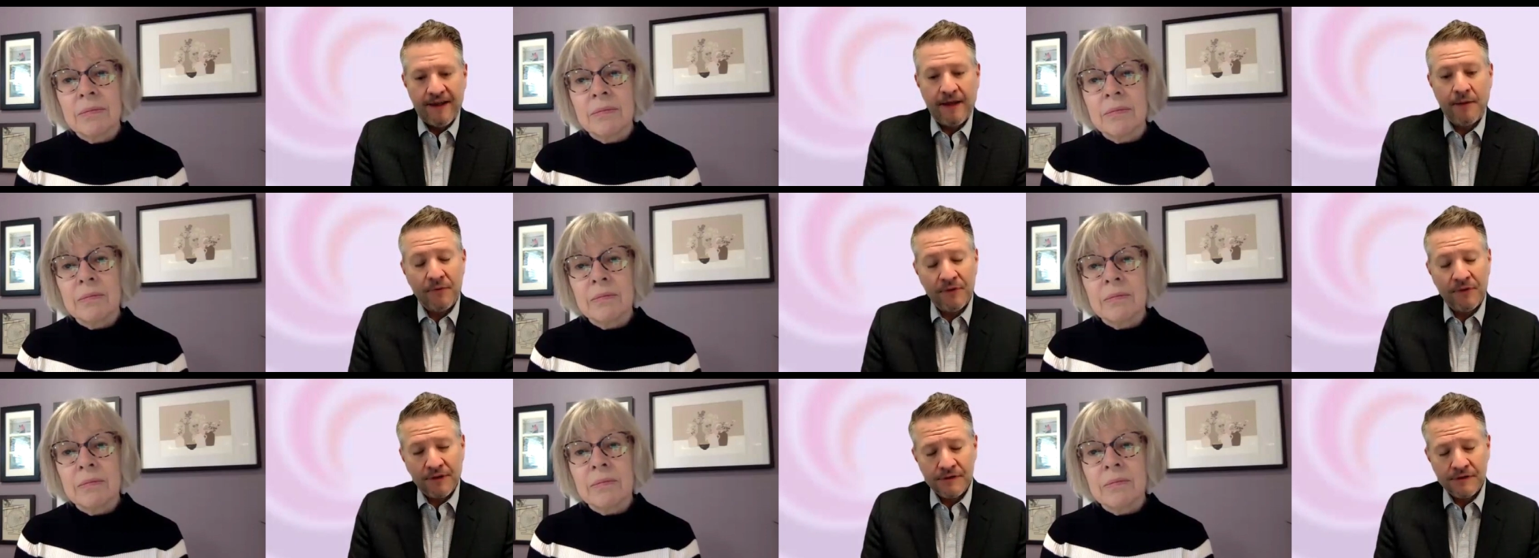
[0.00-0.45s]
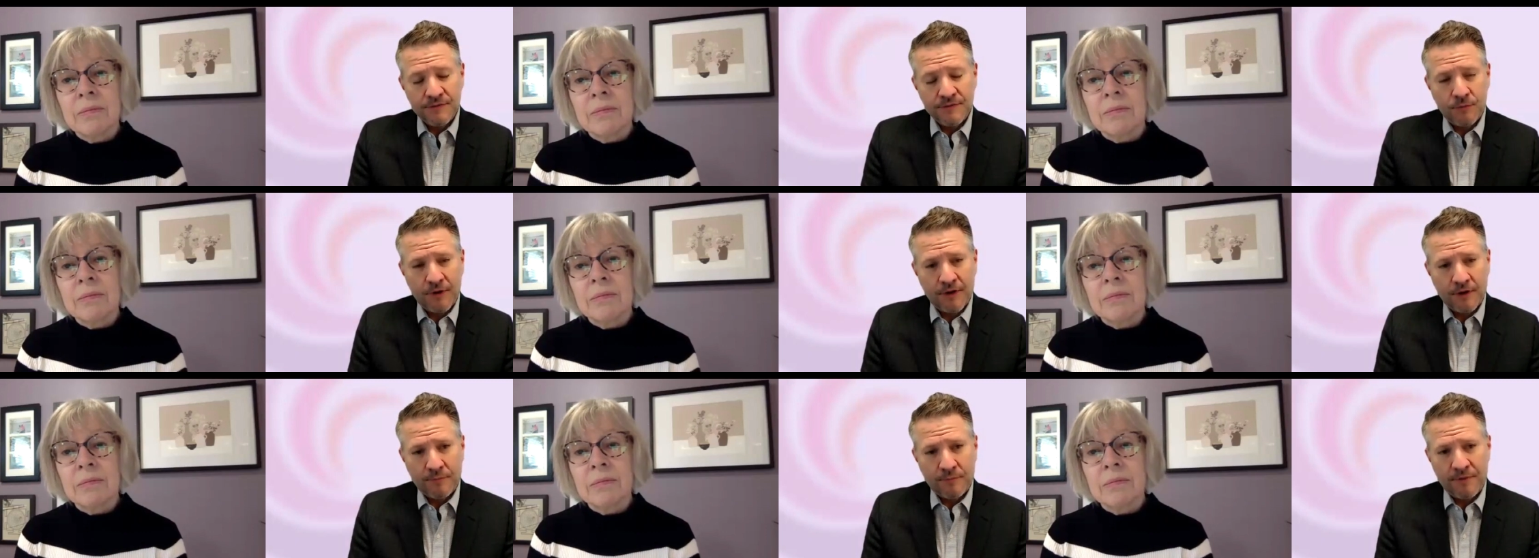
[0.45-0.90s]
Speaker 1: families,
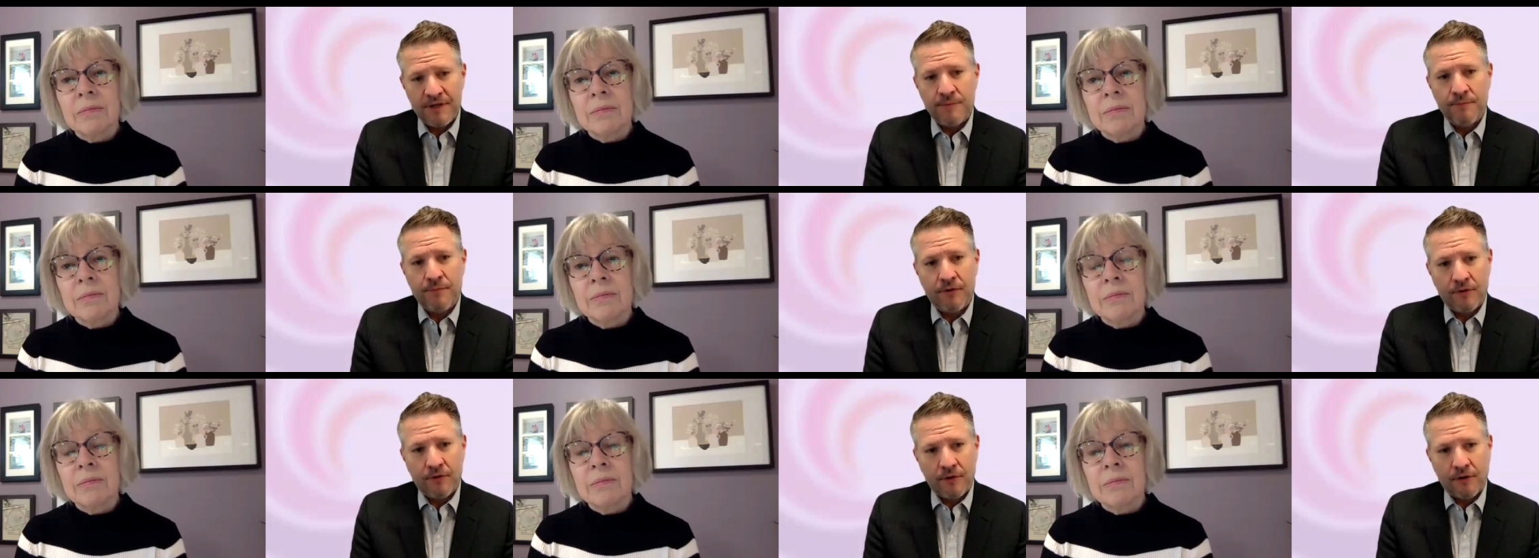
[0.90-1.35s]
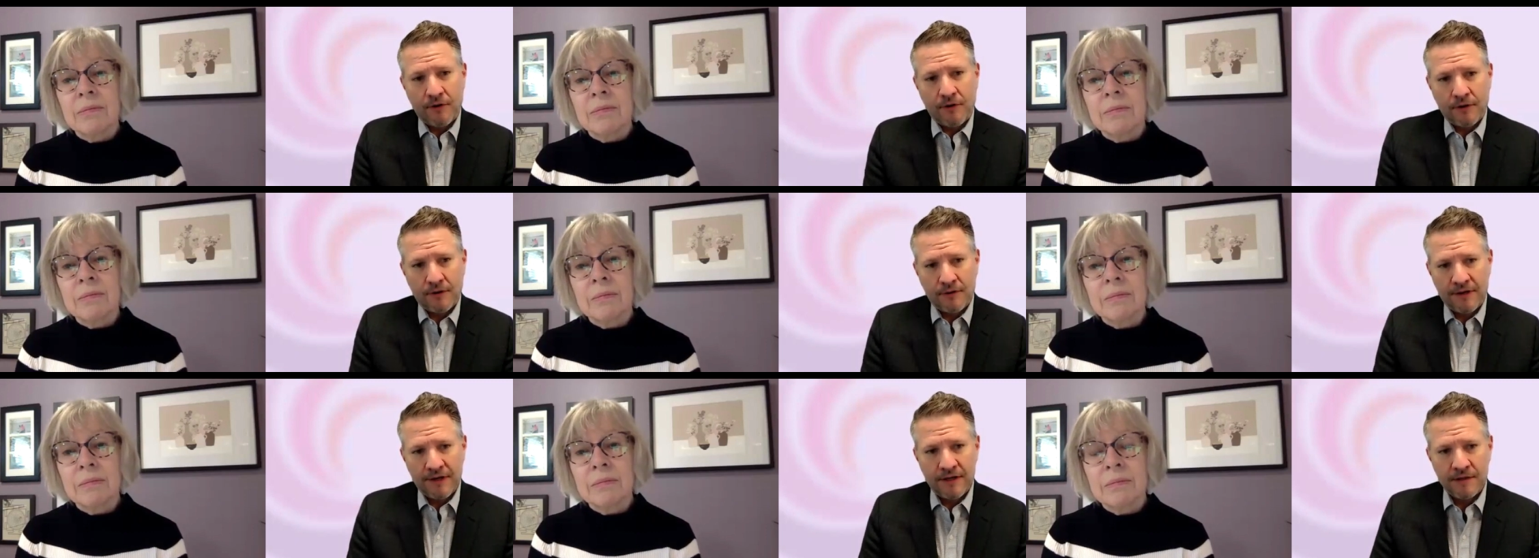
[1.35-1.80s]
where people
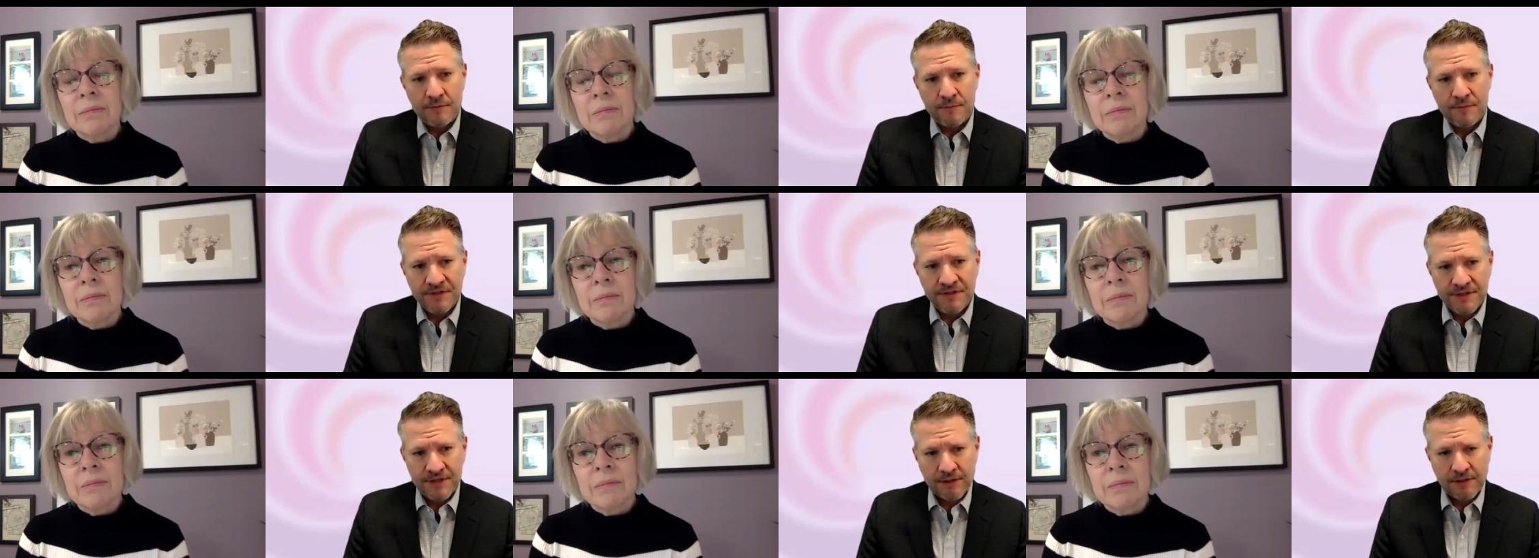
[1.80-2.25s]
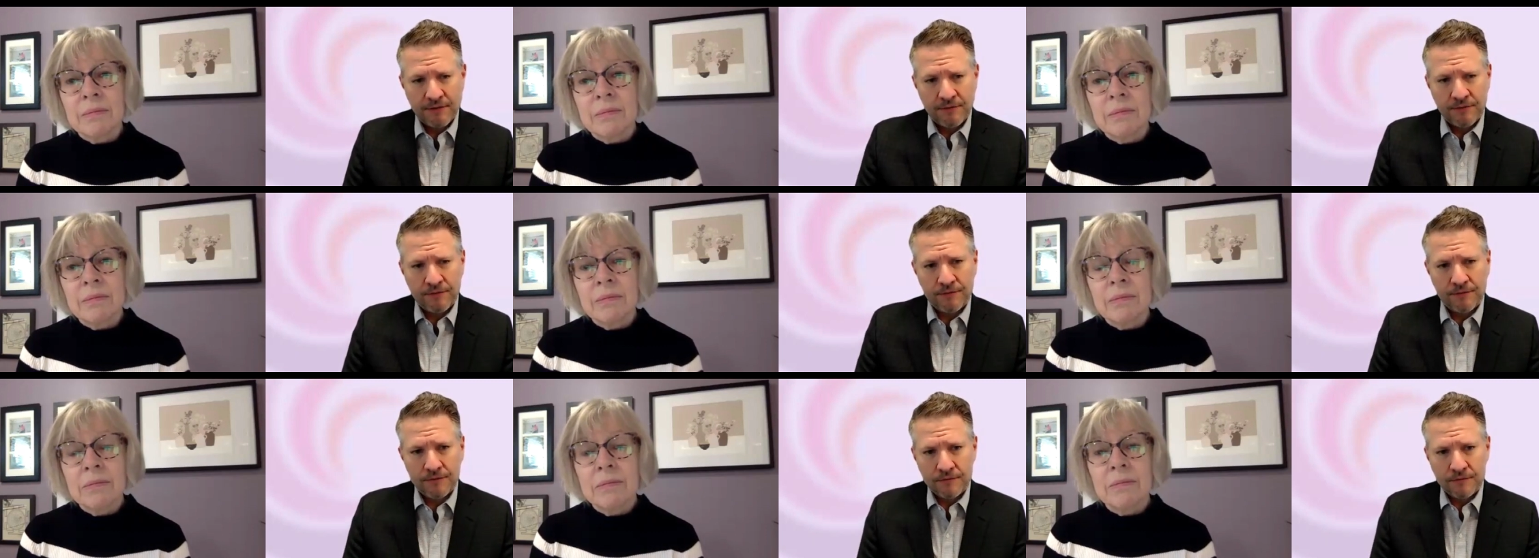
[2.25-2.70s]
are in a
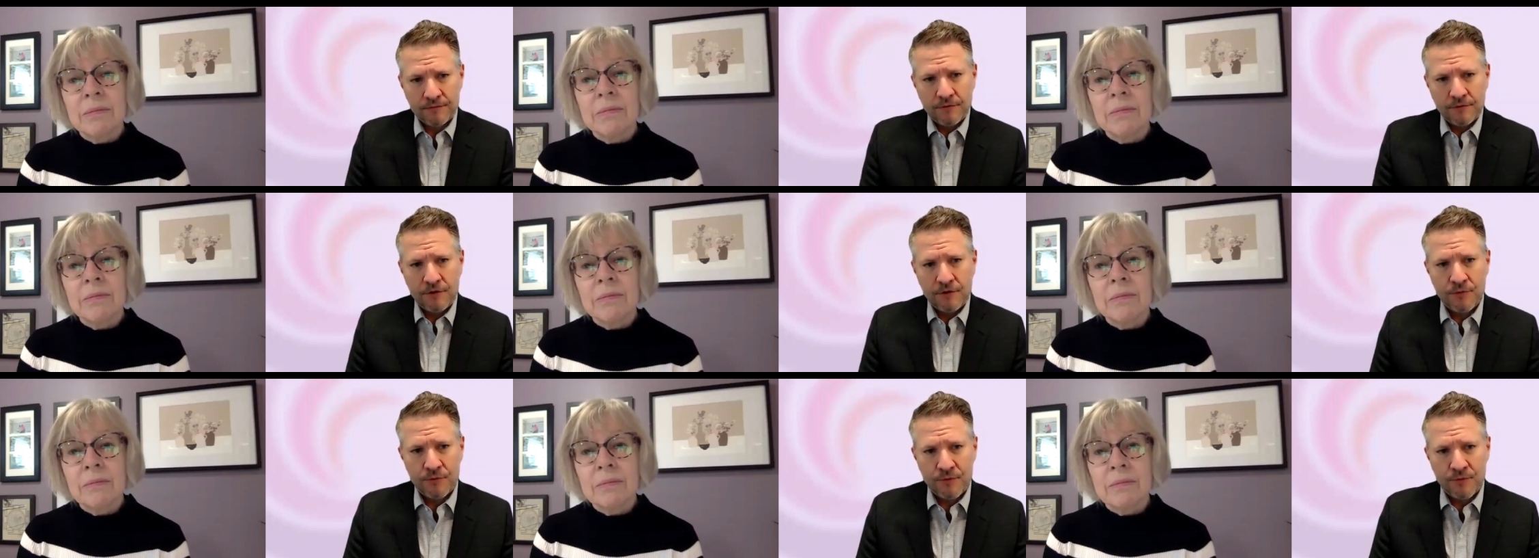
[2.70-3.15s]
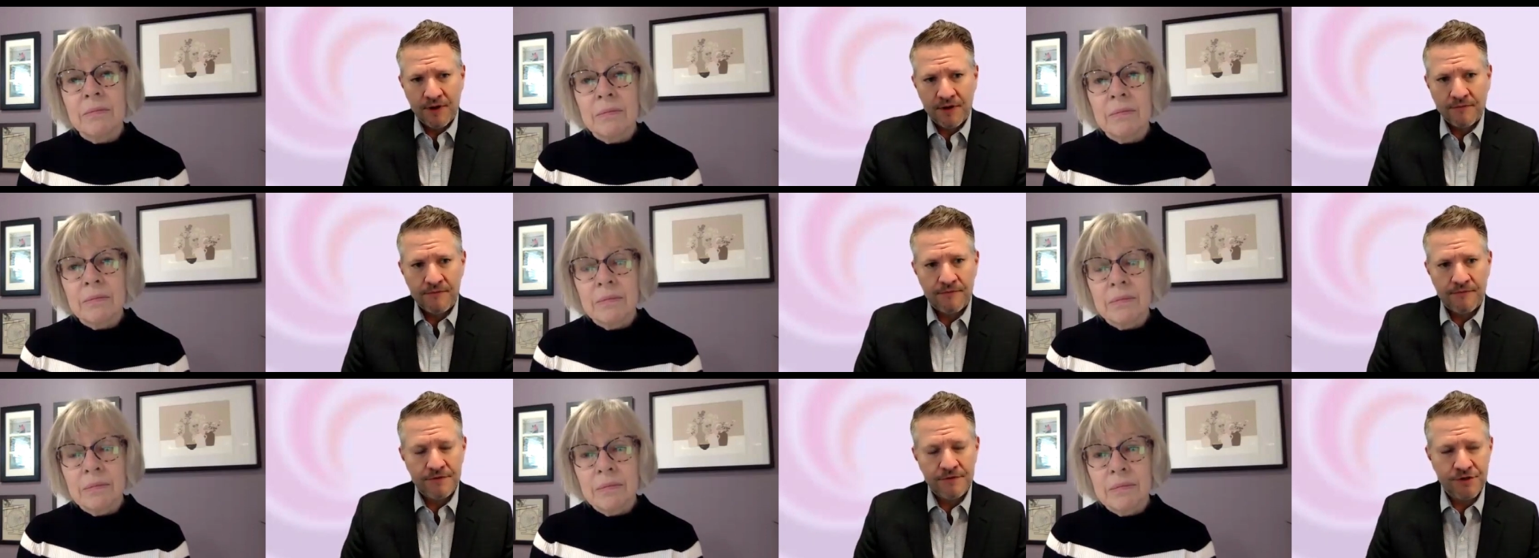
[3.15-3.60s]
particular
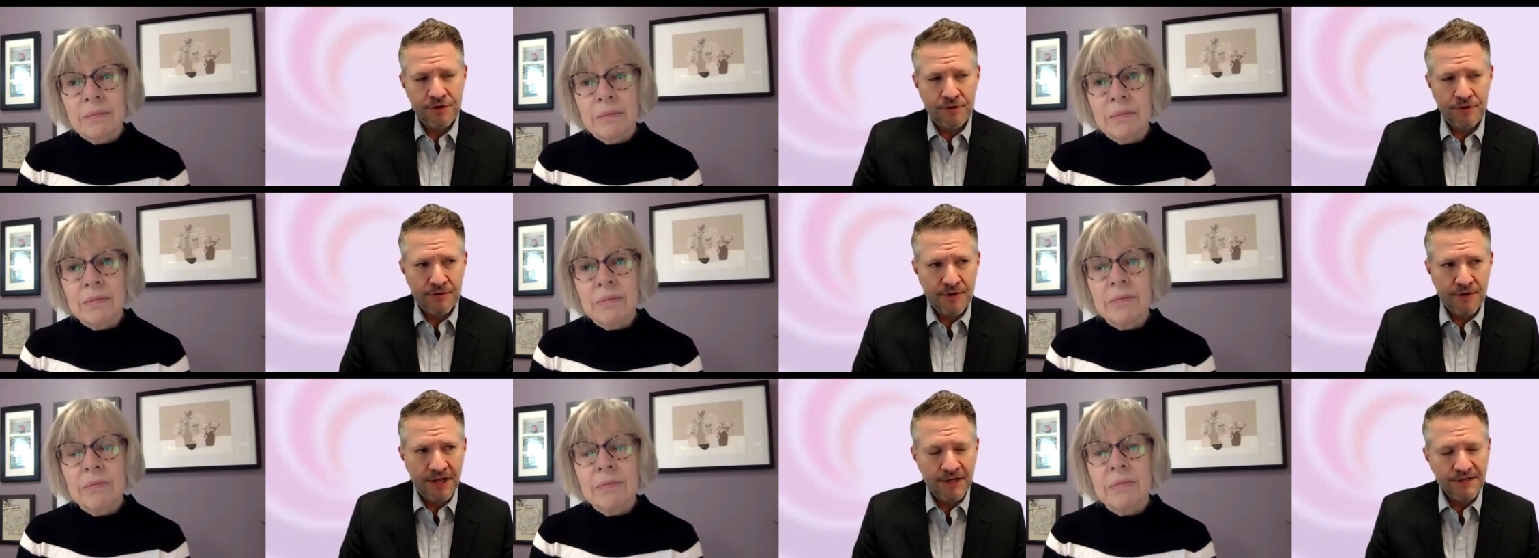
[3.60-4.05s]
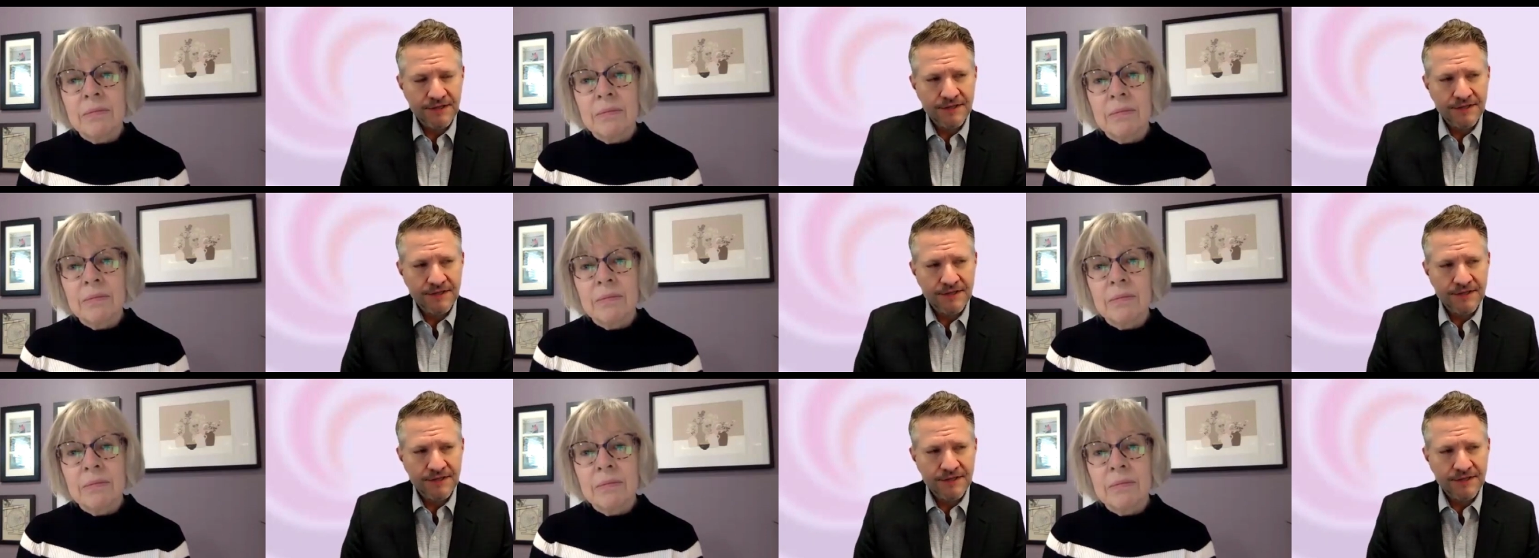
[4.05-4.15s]
grief journey.